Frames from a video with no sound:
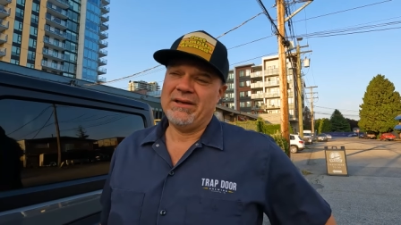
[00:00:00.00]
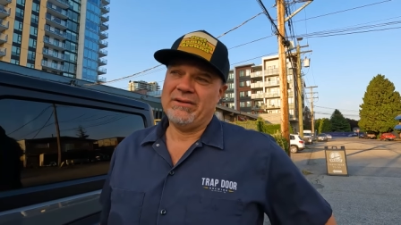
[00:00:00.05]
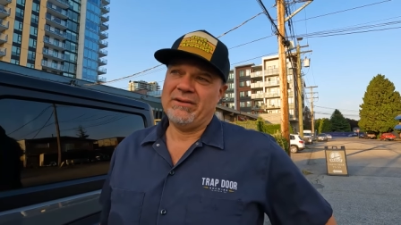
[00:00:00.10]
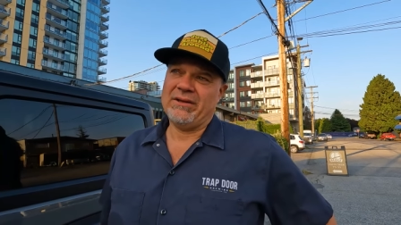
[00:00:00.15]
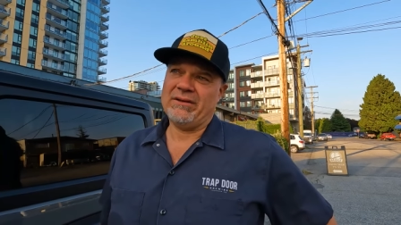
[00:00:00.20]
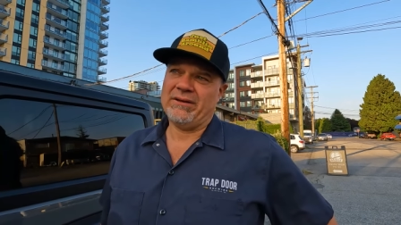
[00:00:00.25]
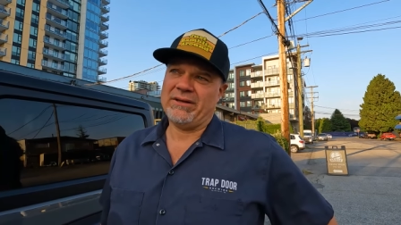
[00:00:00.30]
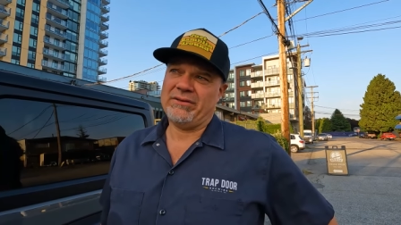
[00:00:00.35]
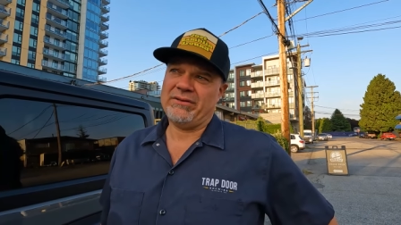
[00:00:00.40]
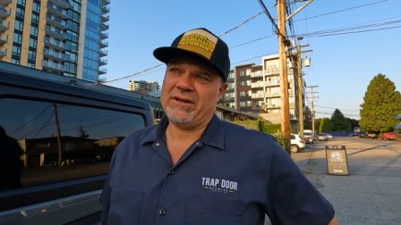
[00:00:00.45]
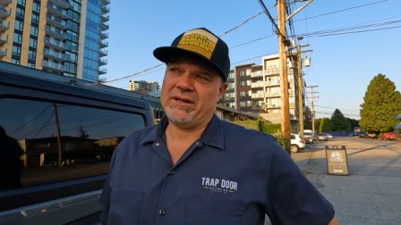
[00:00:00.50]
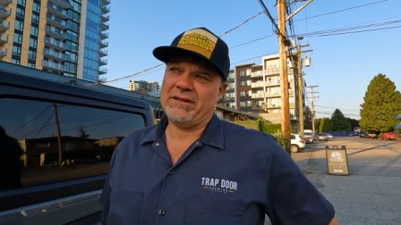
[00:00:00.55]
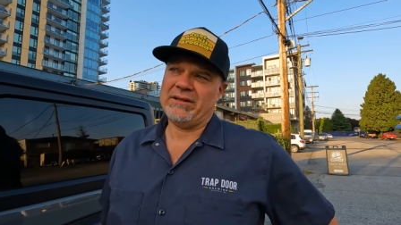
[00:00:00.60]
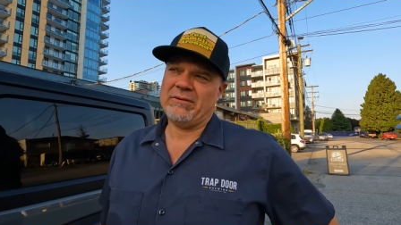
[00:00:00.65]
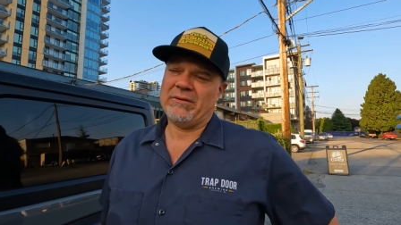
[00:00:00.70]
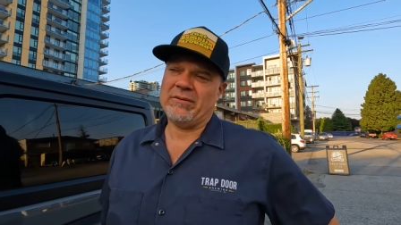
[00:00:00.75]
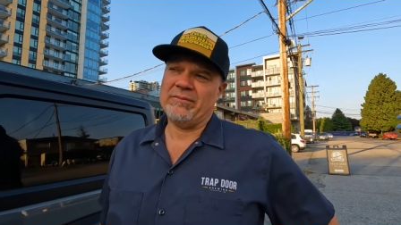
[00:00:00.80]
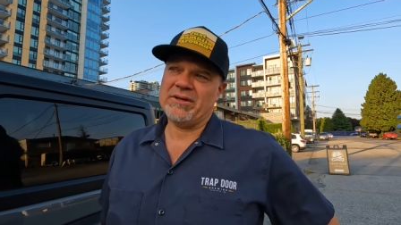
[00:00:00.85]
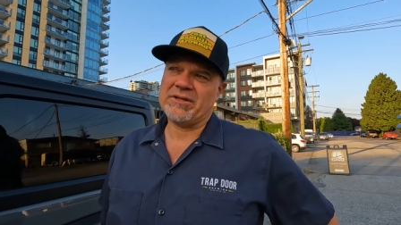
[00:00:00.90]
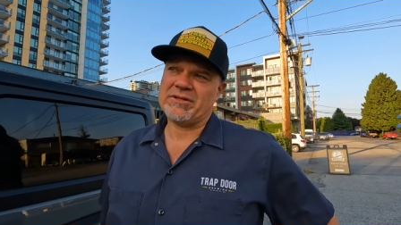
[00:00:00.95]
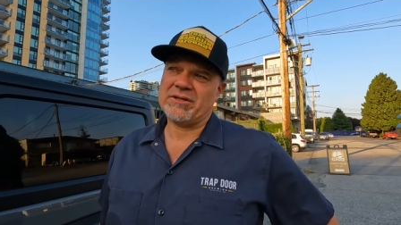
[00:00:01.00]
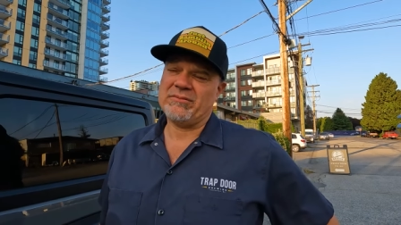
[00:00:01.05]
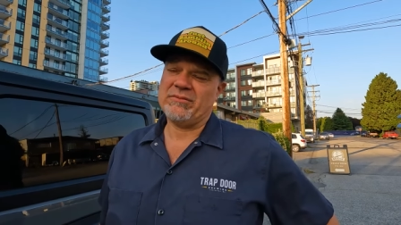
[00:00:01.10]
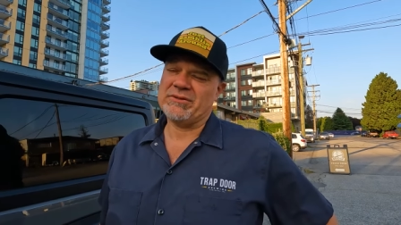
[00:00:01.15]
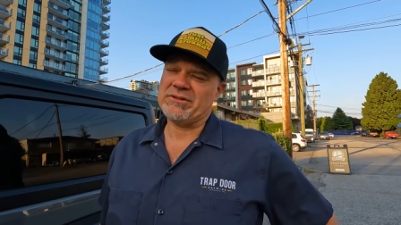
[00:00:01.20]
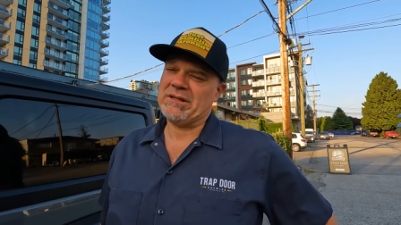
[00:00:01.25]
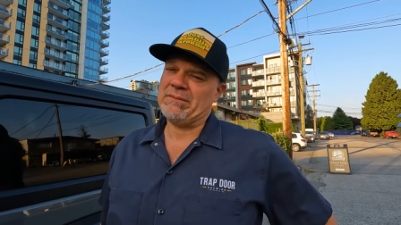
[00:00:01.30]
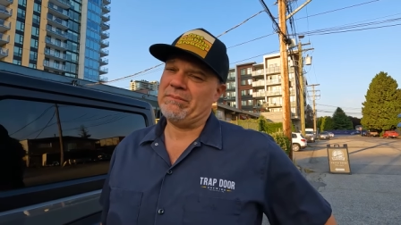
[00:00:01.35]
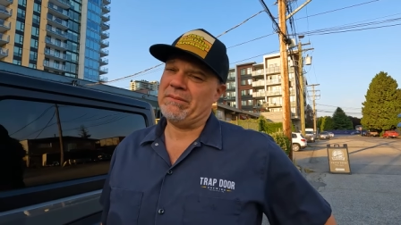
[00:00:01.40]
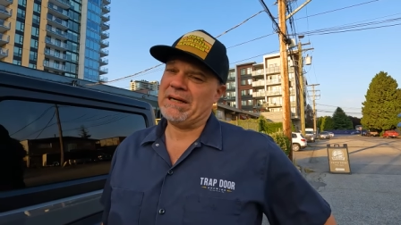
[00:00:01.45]
The only thing they were missing
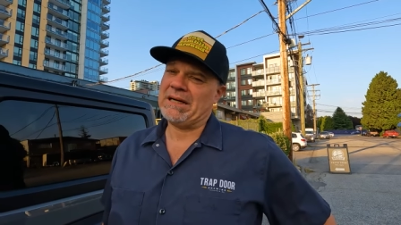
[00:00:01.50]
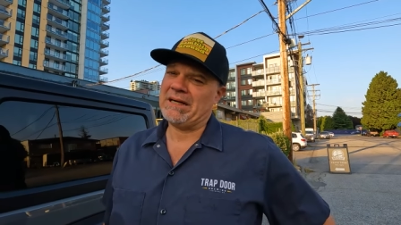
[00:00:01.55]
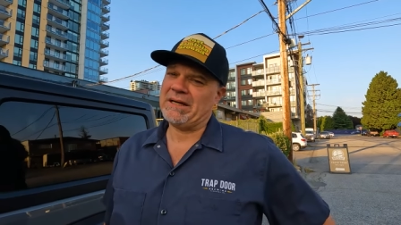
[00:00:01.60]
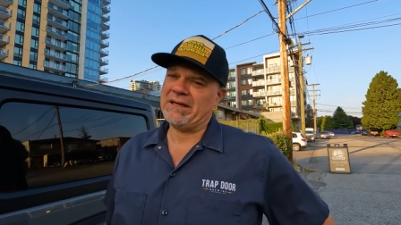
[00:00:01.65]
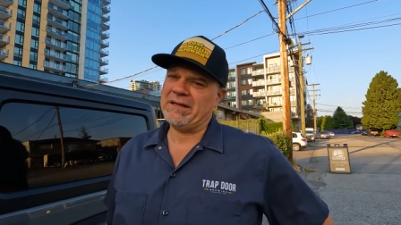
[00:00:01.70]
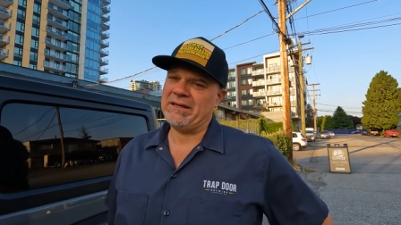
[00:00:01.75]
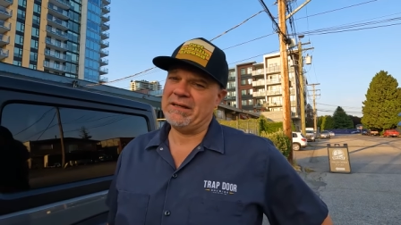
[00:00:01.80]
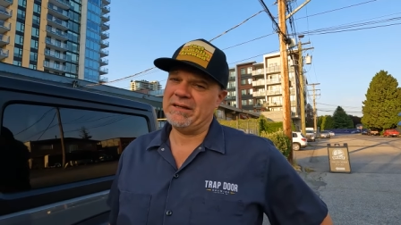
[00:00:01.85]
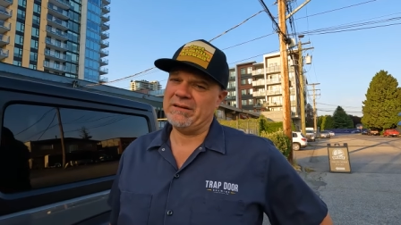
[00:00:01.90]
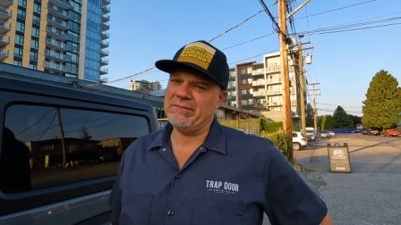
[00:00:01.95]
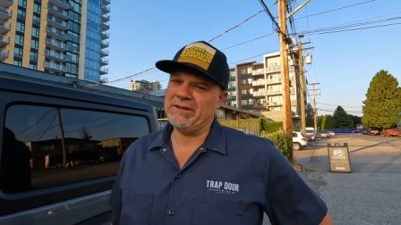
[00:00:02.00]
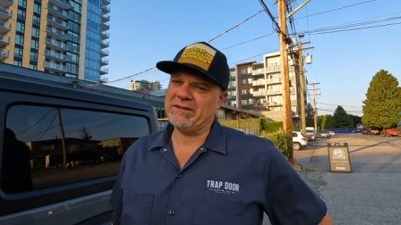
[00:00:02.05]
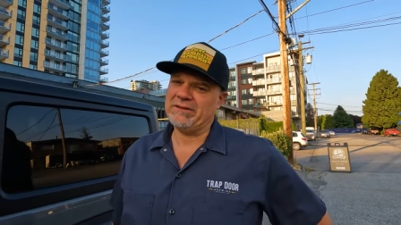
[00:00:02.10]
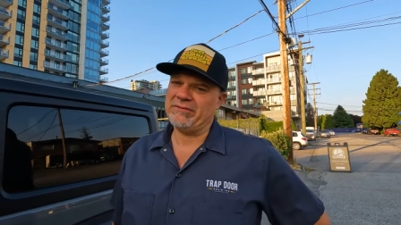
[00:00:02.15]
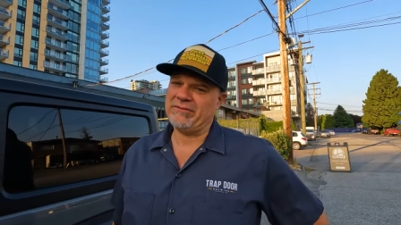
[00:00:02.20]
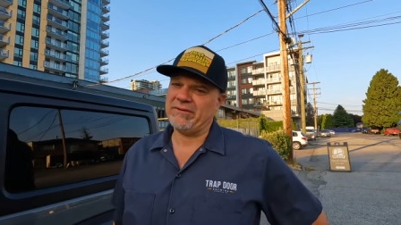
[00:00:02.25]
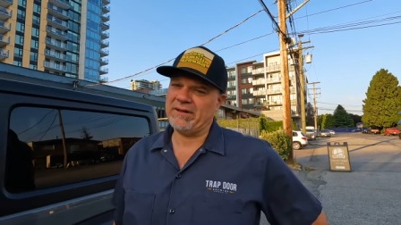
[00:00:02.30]
was the body, but the